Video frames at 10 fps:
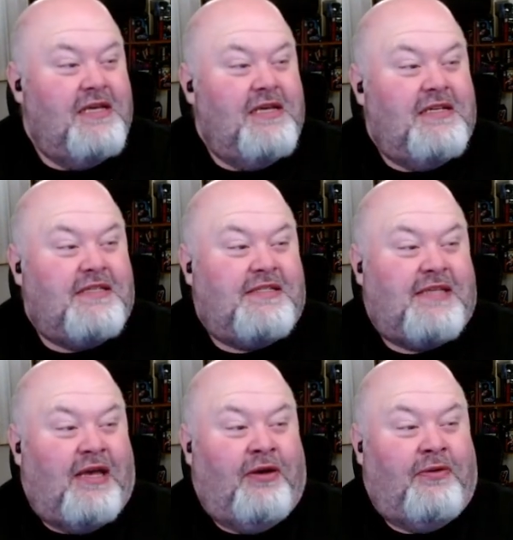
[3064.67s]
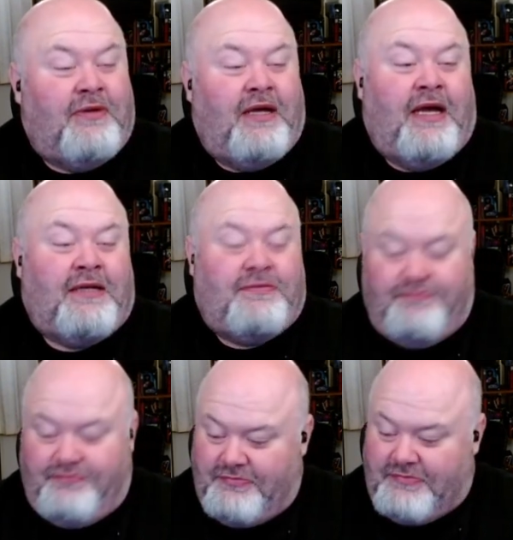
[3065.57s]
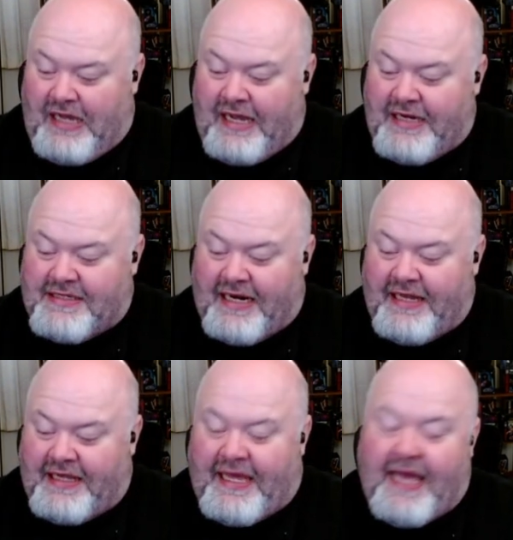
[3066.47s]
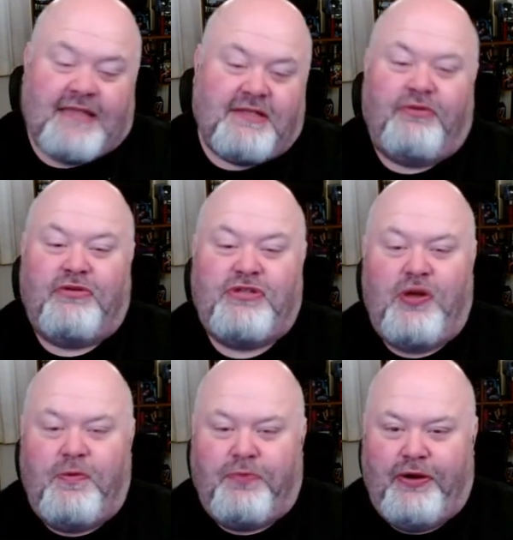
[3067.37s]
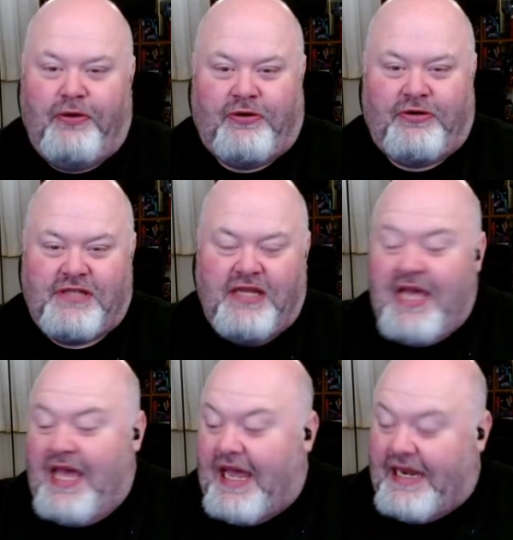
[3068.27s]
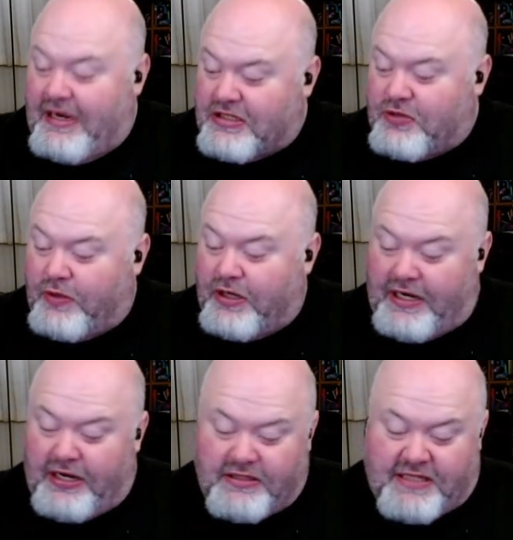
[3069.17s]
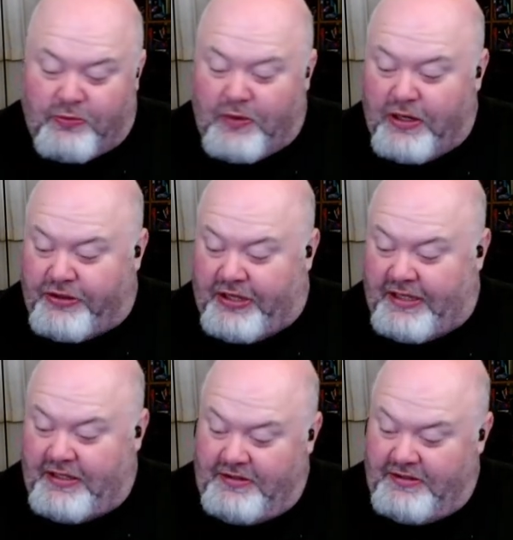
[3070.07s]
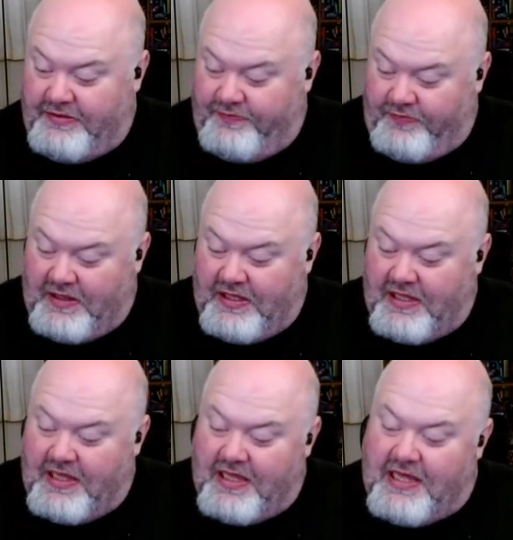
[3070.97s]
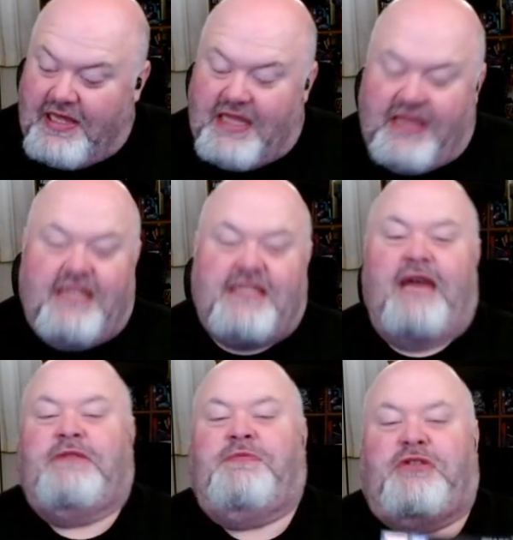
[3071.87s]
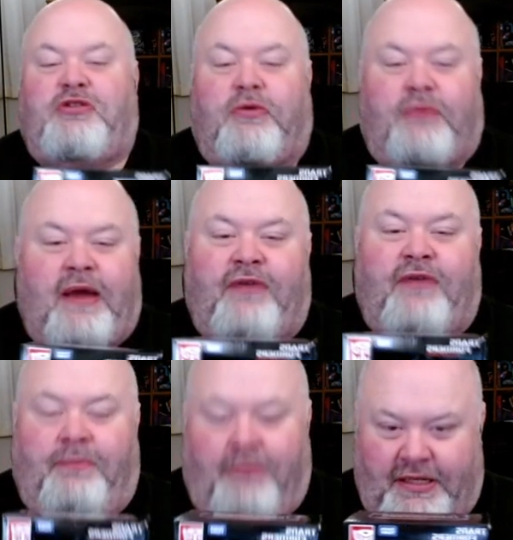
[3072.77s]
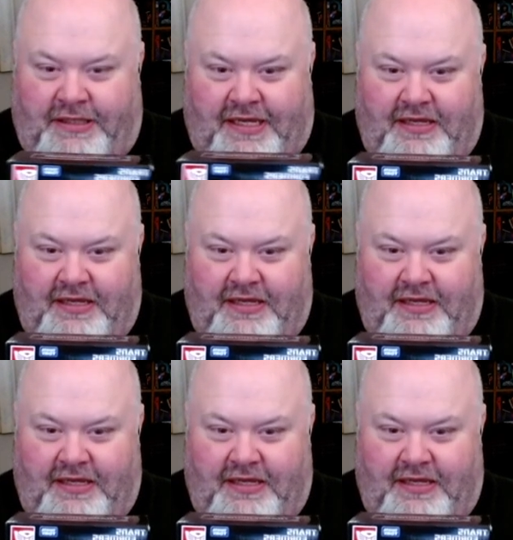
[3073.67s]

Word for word: So uh, I decided to cancel those two pre-orders. And here's the weird here's the weird thing. This guy was supposed to arrive on a Monday.